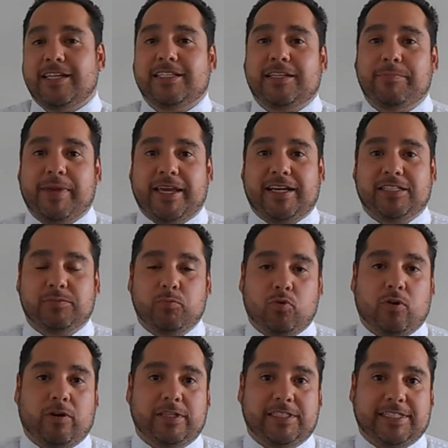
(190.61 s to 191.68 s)
to make us
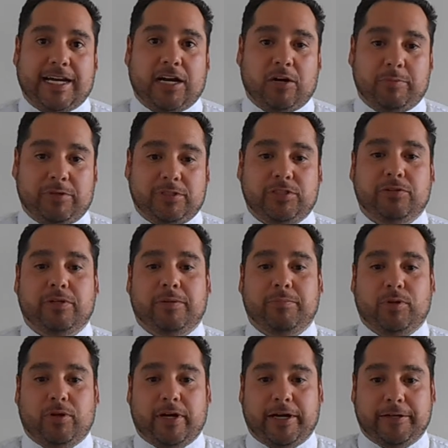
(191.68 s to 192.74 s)
more desirable to an
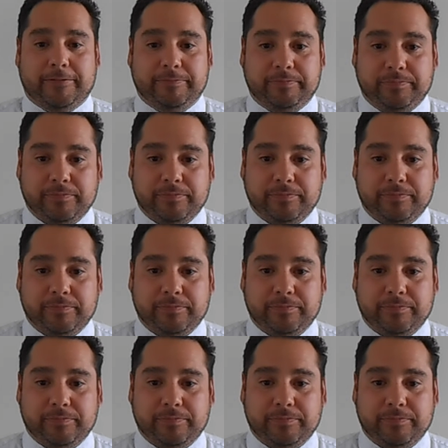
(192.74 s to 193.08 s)
employer.